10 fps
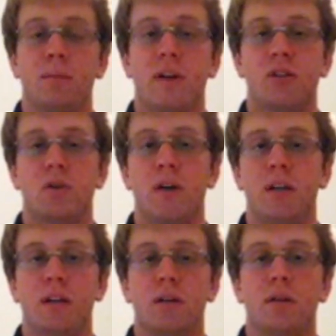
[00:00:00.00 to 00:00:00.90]
make sure
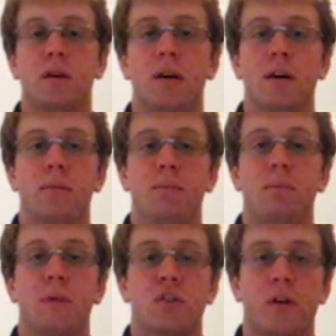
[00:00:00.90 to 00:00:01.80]
I gave
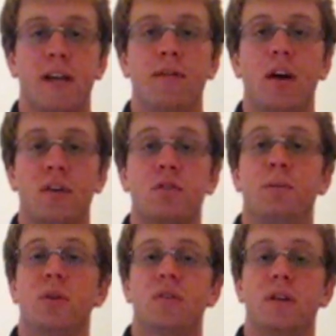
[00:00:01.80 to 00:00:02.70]
it an
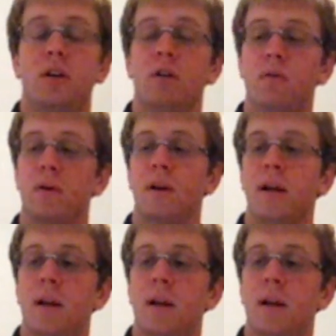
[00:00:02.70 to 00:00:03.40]
extra push to get over.